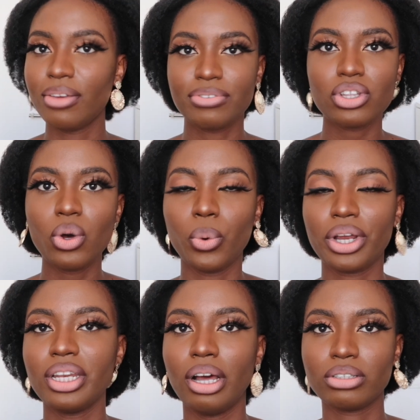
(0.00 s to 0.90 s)
if it's not
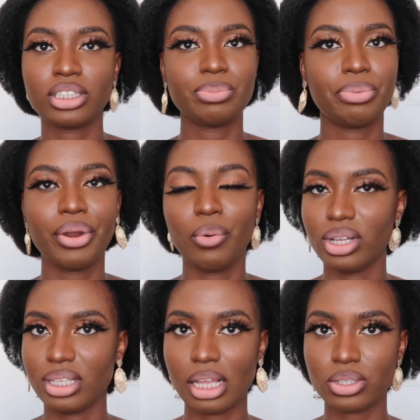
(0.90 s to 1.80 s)
working out spray
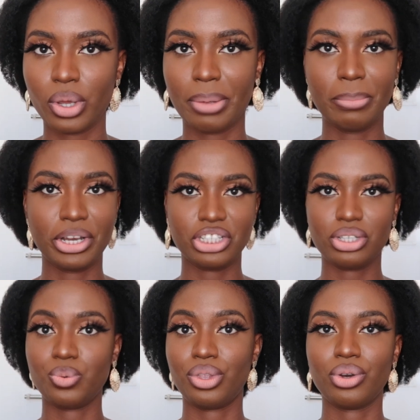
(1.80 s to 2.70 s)
water so it
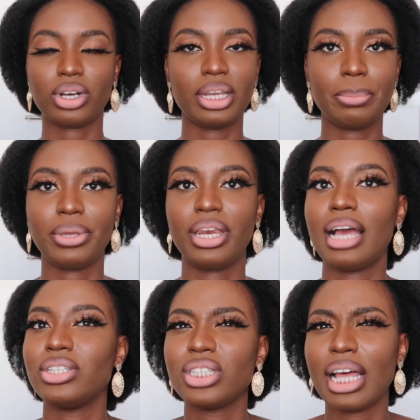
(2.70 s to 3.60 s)
merges with your clipping
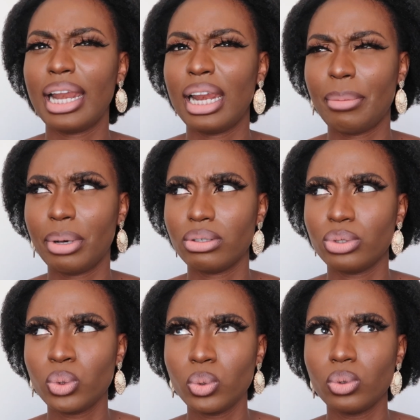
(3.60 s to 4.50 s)
i just added
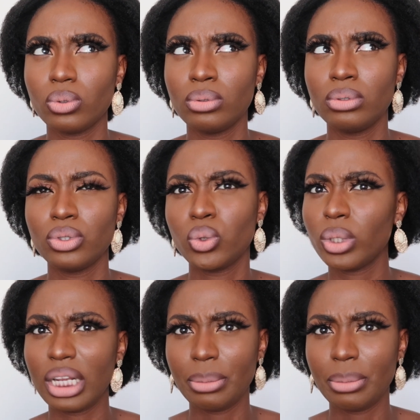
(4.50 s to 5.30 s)
about two two